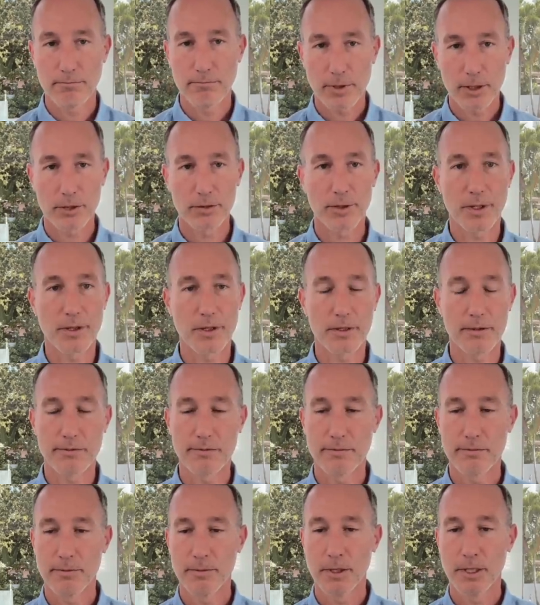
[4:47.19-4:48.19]
Clarida,
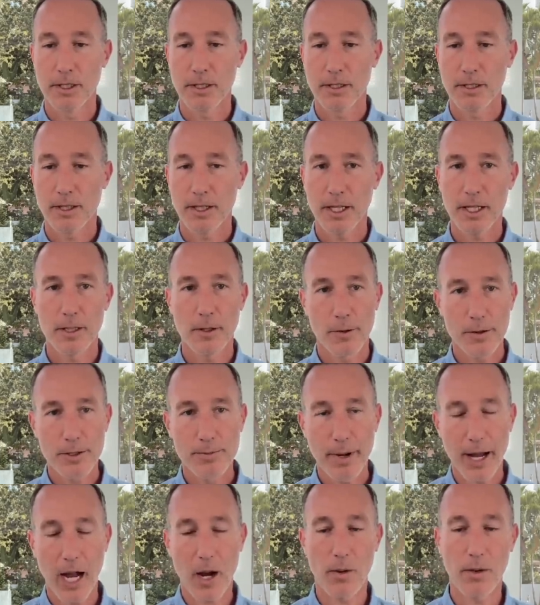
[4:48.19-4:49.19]
he knows
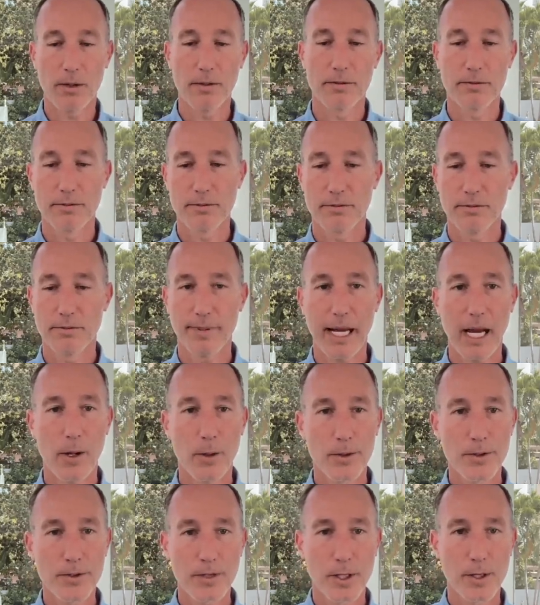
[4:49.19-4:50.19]
Powell.
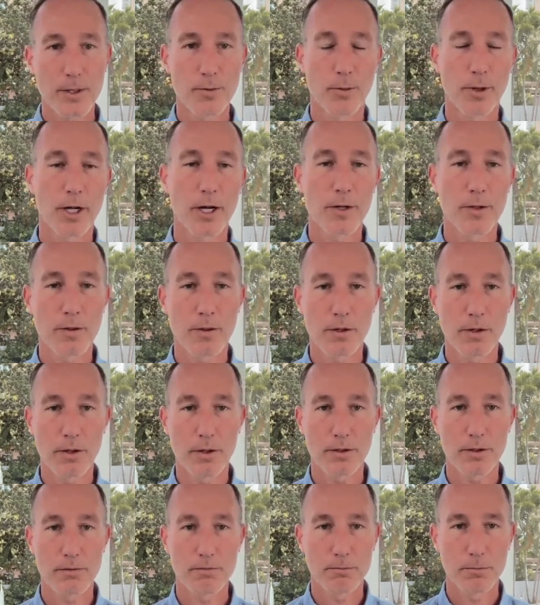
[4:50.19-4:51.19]
Powell says, we're going to do
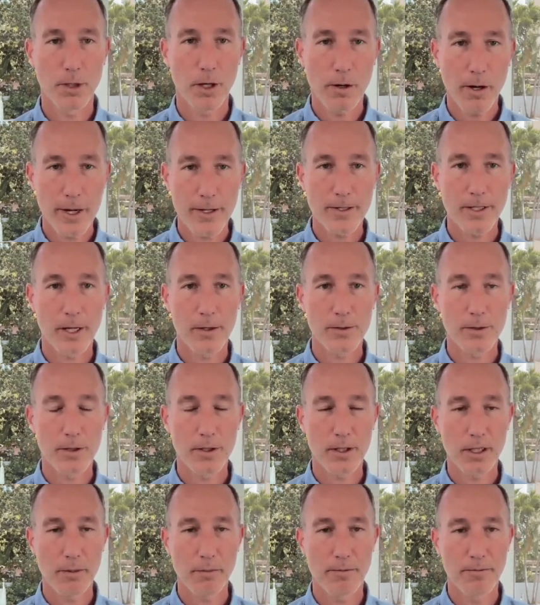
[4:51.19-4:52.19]
this. All right, sounds
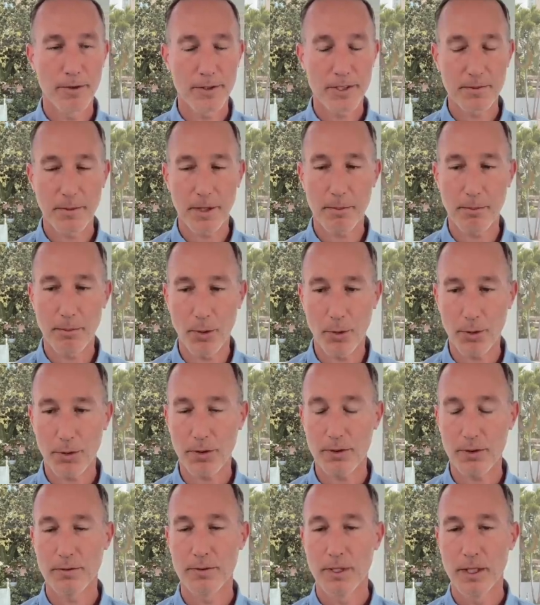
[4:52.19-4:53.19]
good. Let me visit my broker.